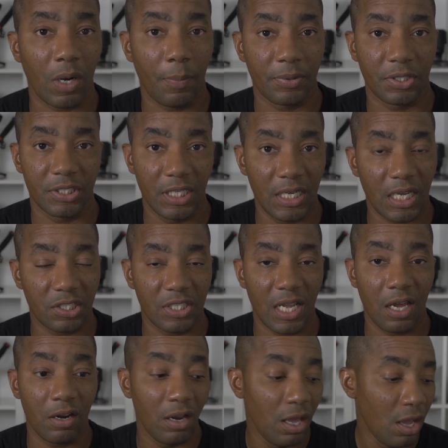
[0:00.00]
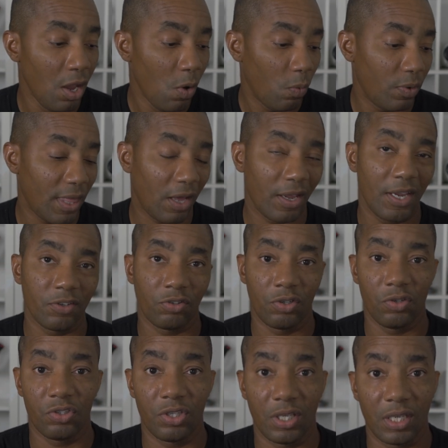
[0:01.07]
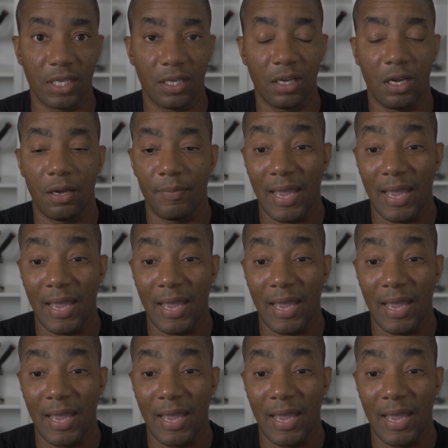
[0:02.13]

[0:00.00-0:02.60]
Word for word: I put the T-nex down without introducing um,